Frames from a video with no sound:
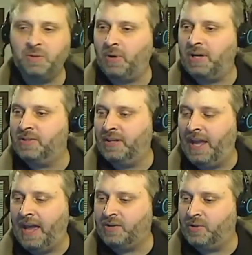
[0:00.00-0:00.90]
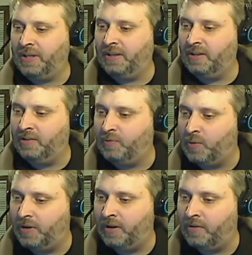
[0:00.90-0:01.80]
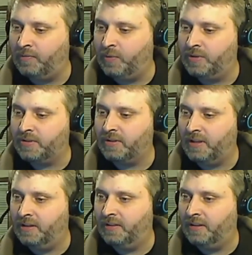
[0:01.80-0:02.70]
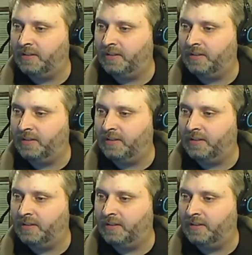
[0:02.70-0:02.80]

surprised that they actually can afford an Air Force. I didn't